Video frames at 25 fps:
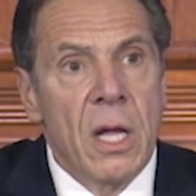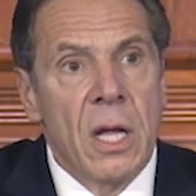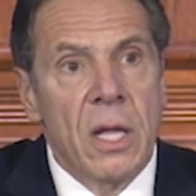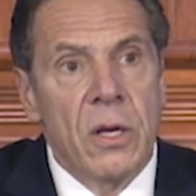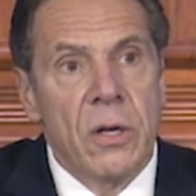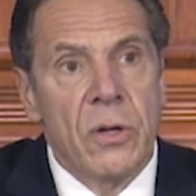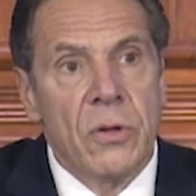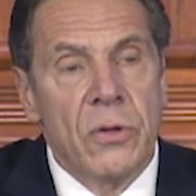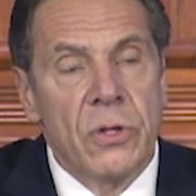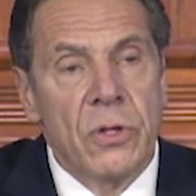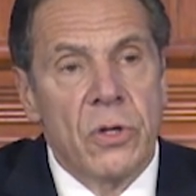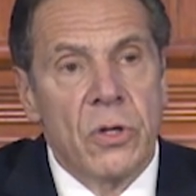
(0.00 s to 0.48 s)

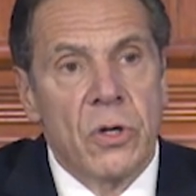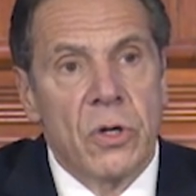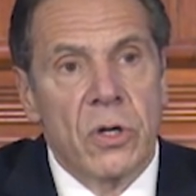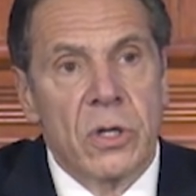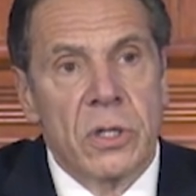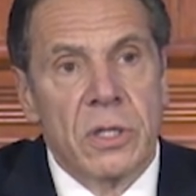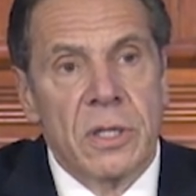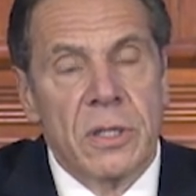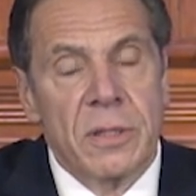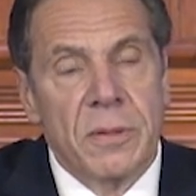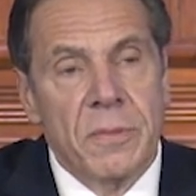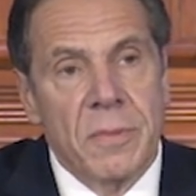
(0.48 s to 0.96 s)
New
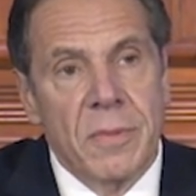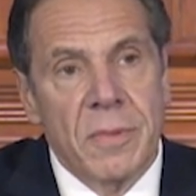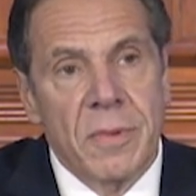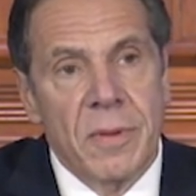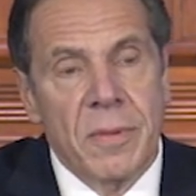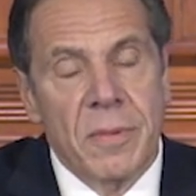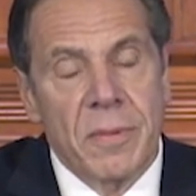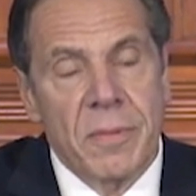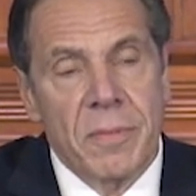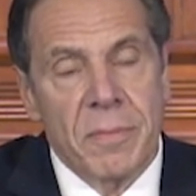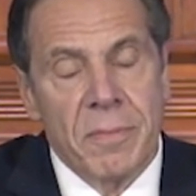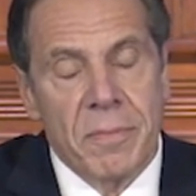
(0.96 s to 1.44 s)
York,
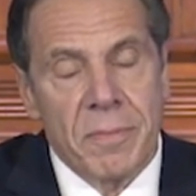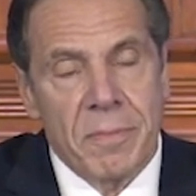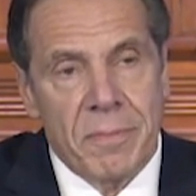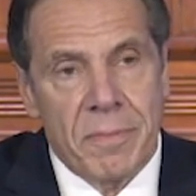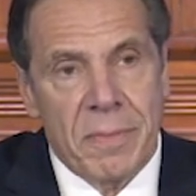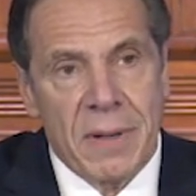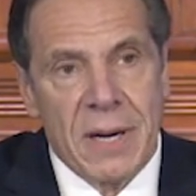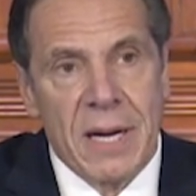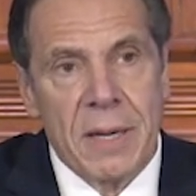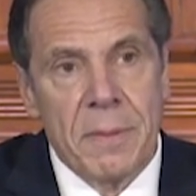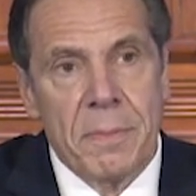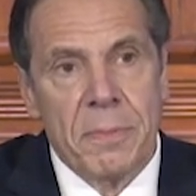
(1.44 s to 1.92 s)

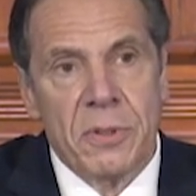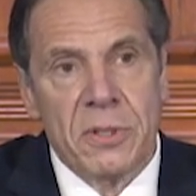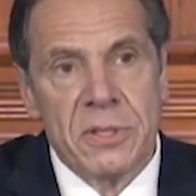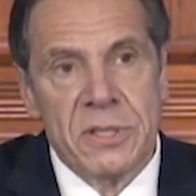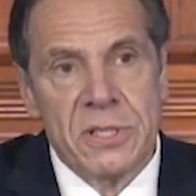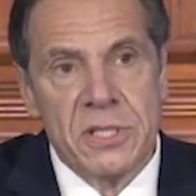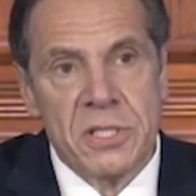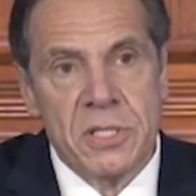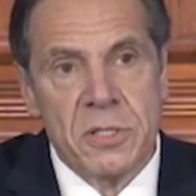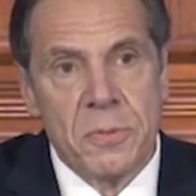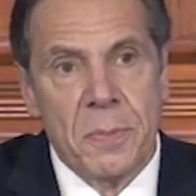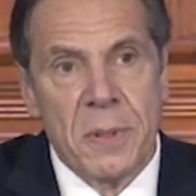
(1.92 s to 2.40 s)
by
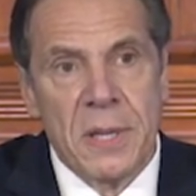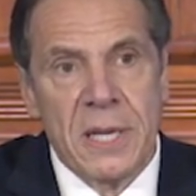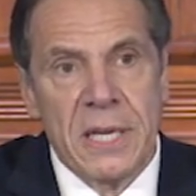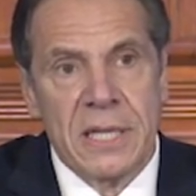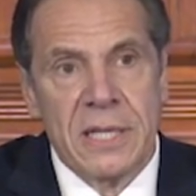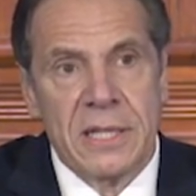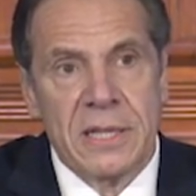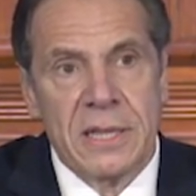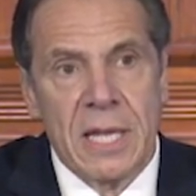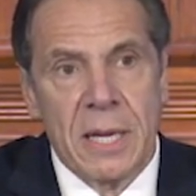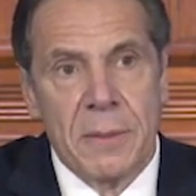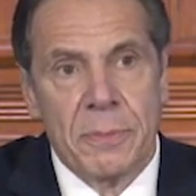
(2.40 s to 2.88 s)

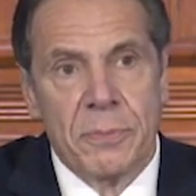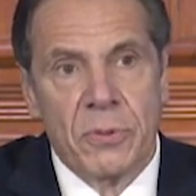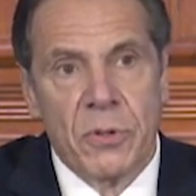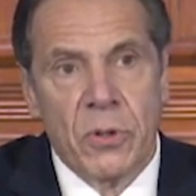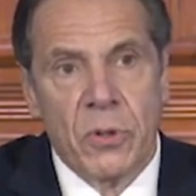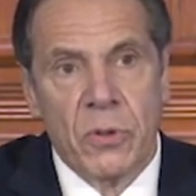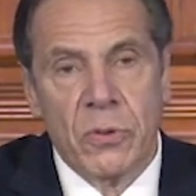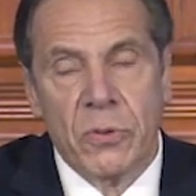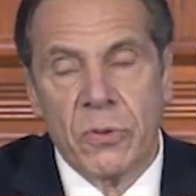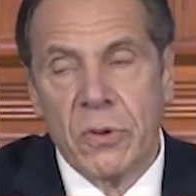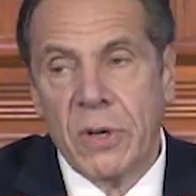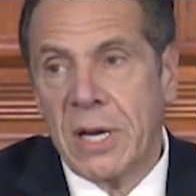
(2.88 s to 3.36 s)
participating in that
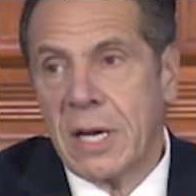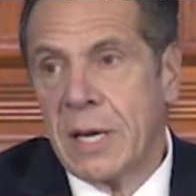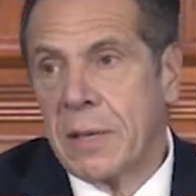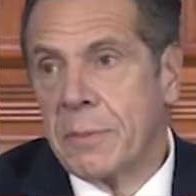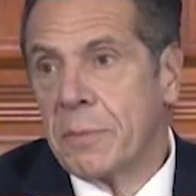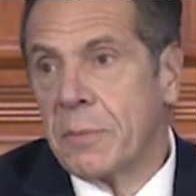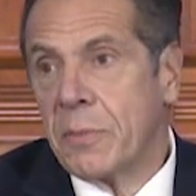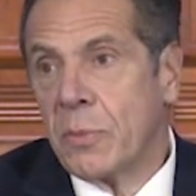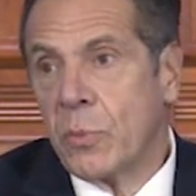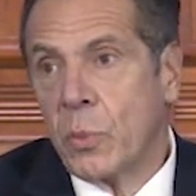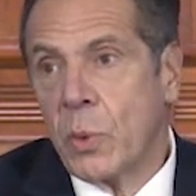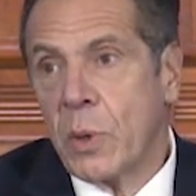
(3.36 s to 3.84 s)

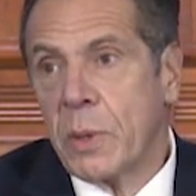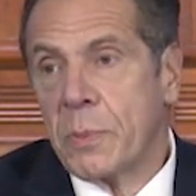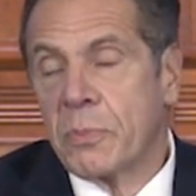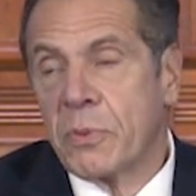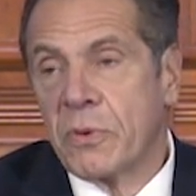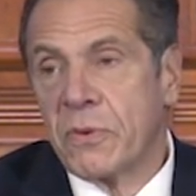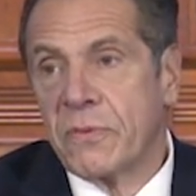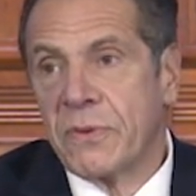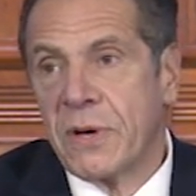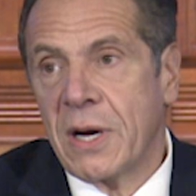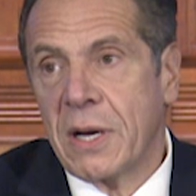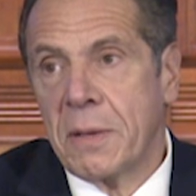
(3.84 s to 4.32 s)
program, we
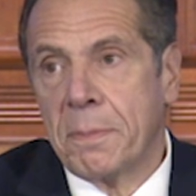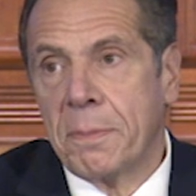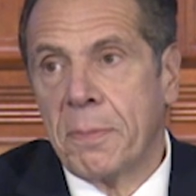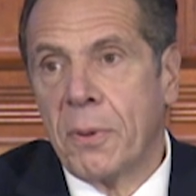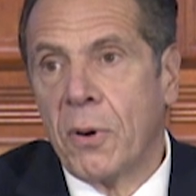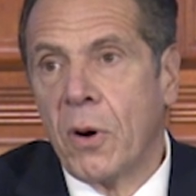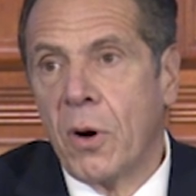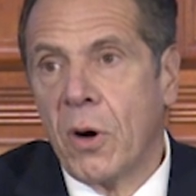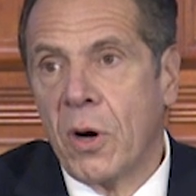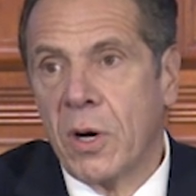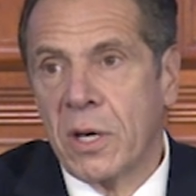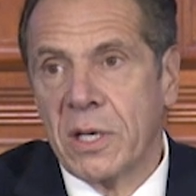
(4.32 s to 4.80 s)
provide
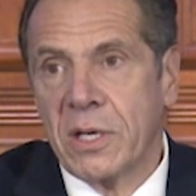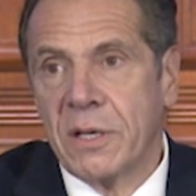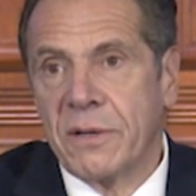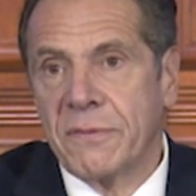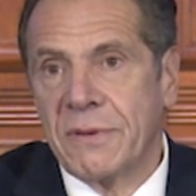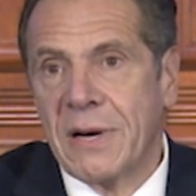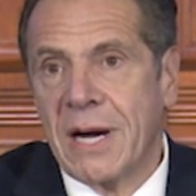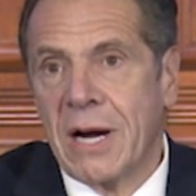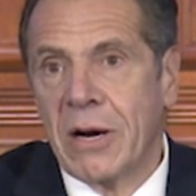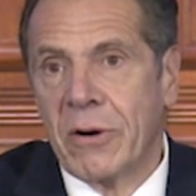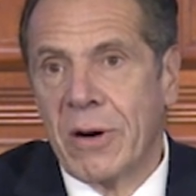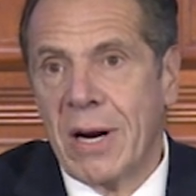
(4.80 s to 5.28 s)
part
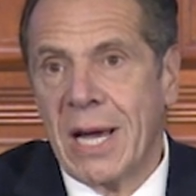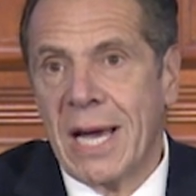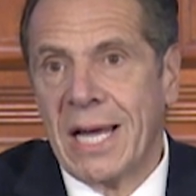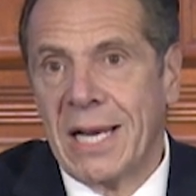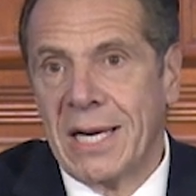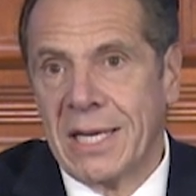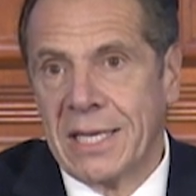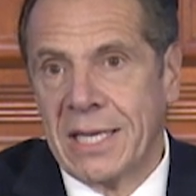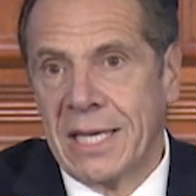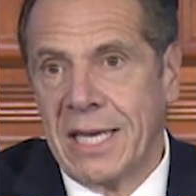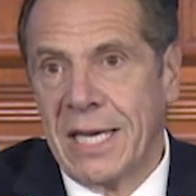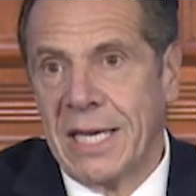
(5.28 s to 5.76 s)
of our
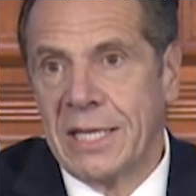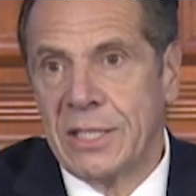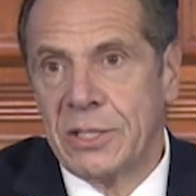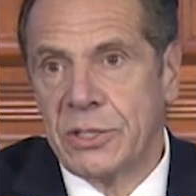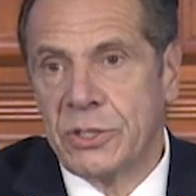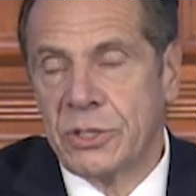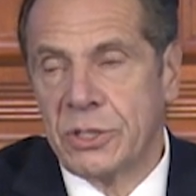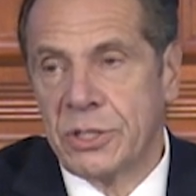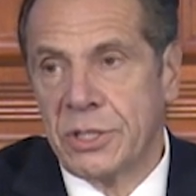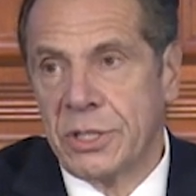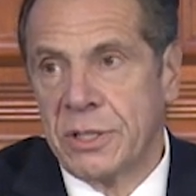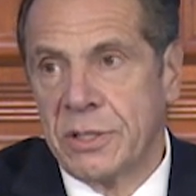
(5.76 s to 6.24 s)

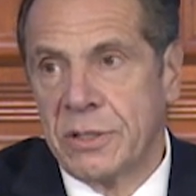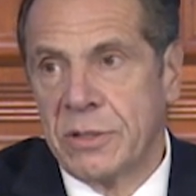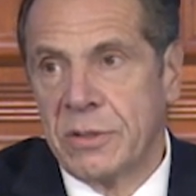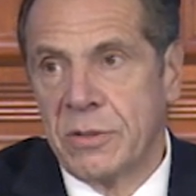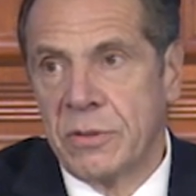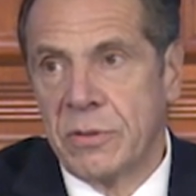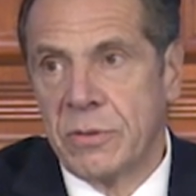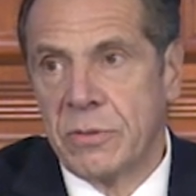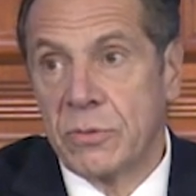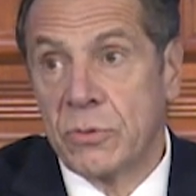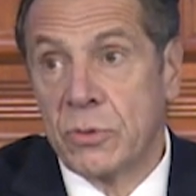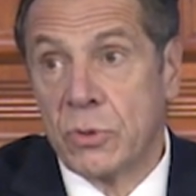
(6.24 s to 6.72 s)
allocation
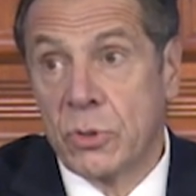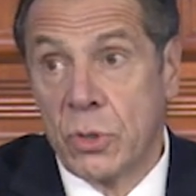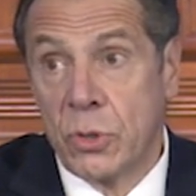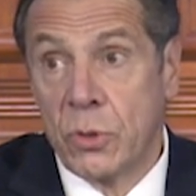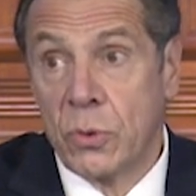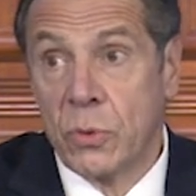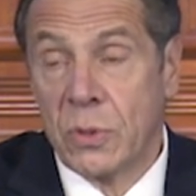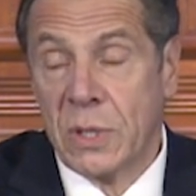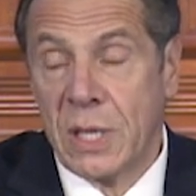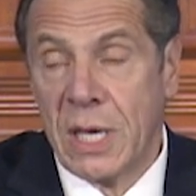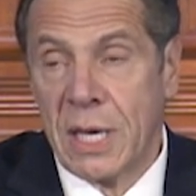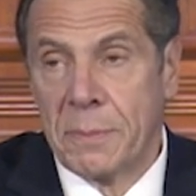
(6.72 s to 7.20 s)

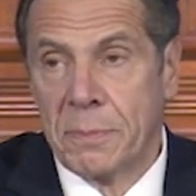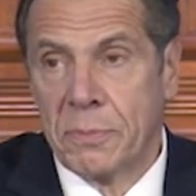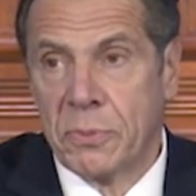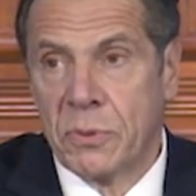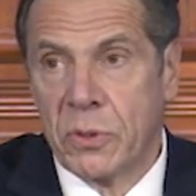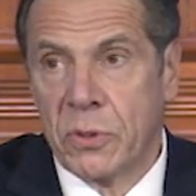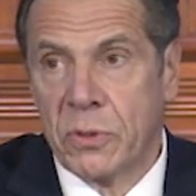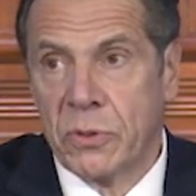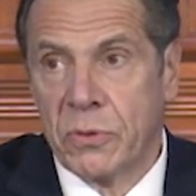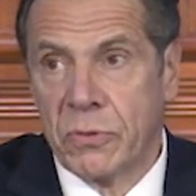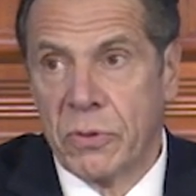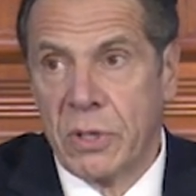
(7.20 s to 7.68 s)
to that
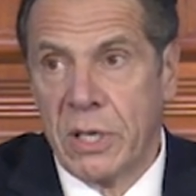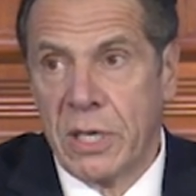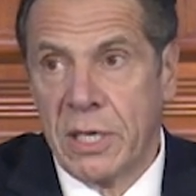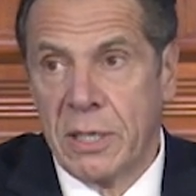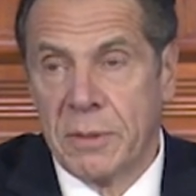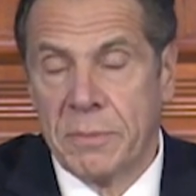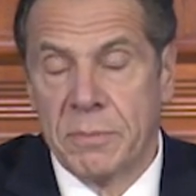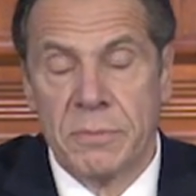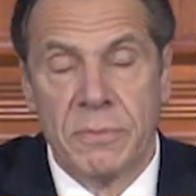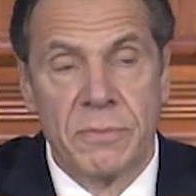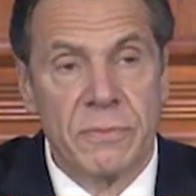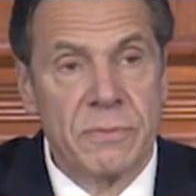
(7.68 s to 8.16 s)

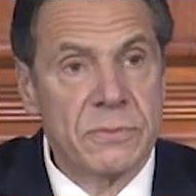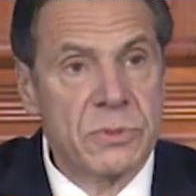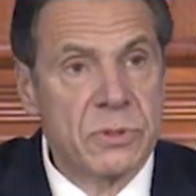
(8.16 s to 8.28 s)
program,